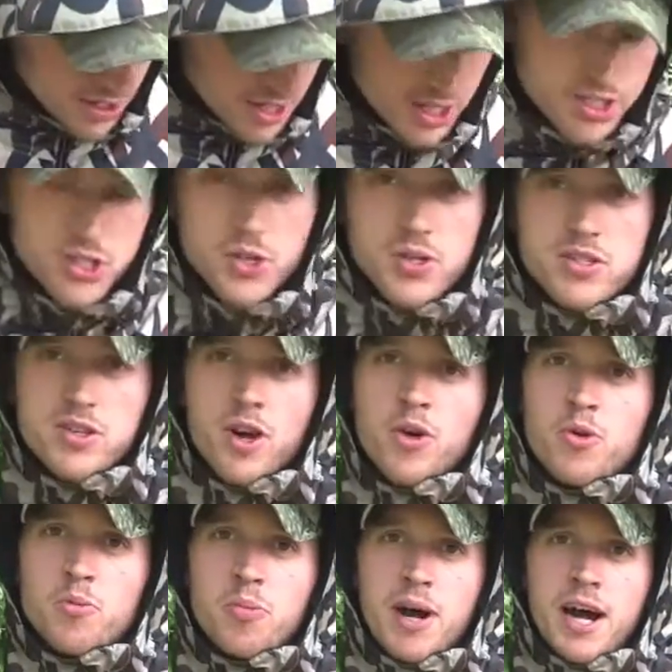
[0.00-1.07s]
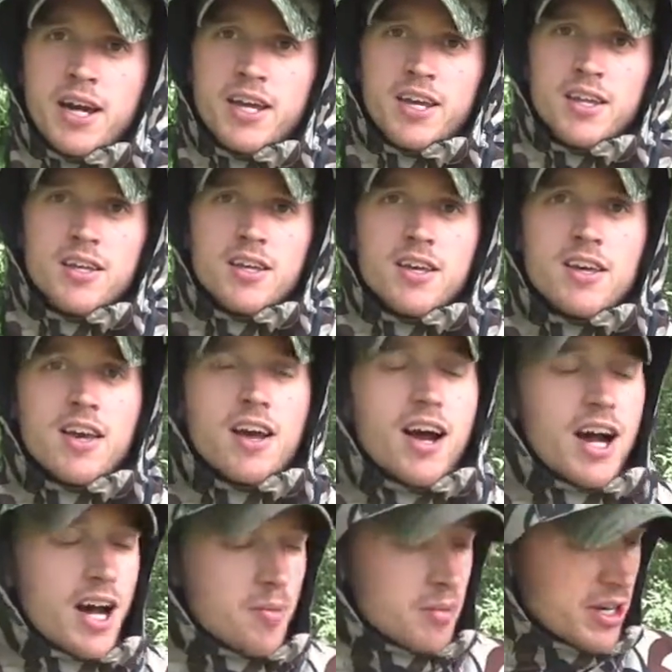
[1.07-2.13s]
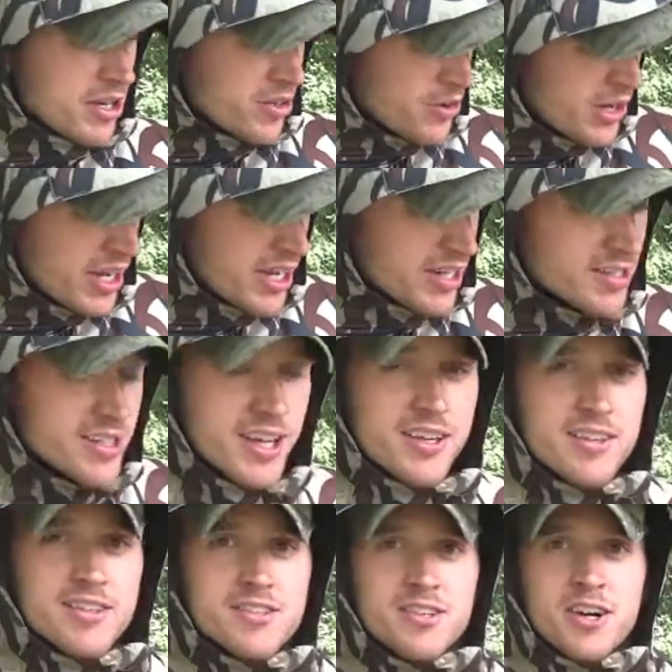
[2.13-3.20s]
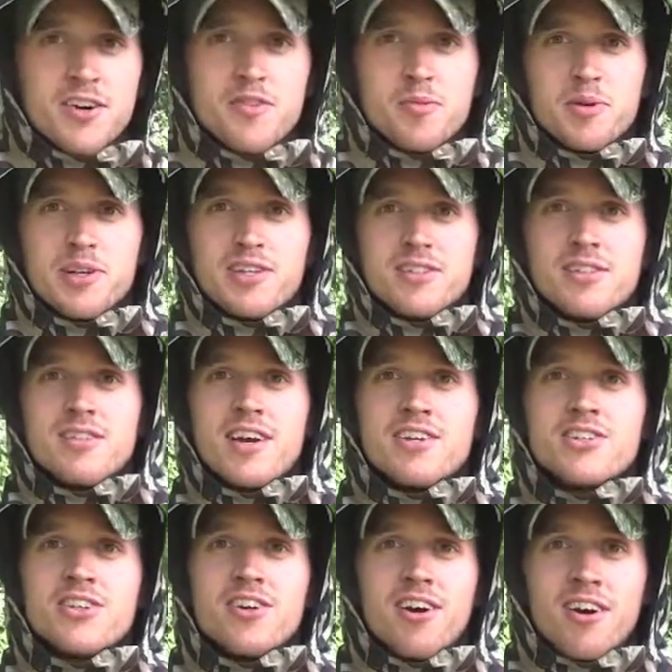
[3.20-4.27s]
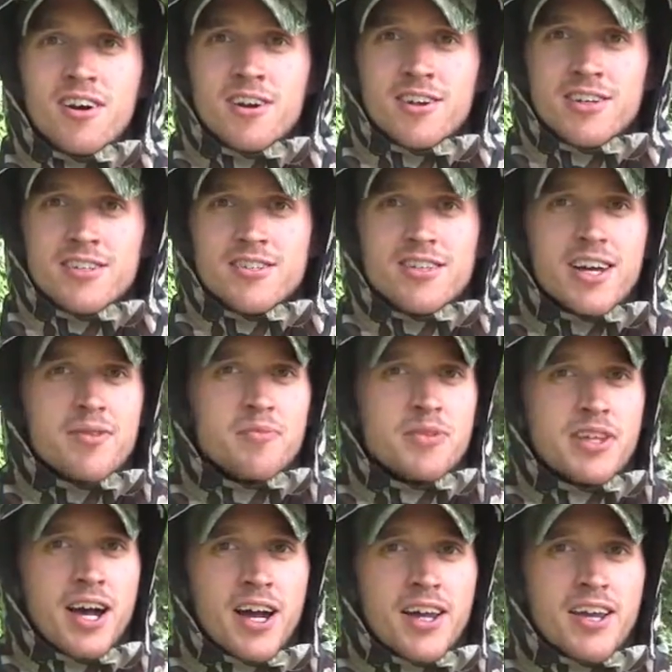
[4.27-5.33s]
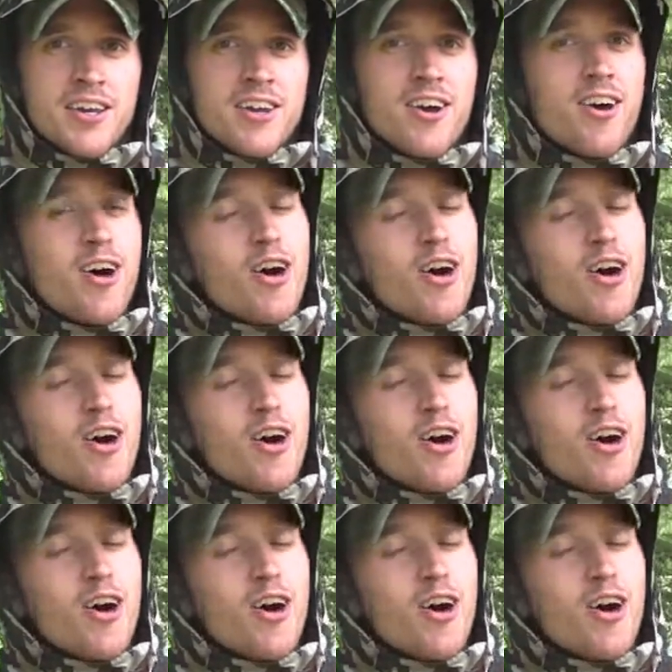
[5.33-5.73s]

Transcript: into its own pocket. I'm gonna go ahead and take this off because it's actually August. I'm dying.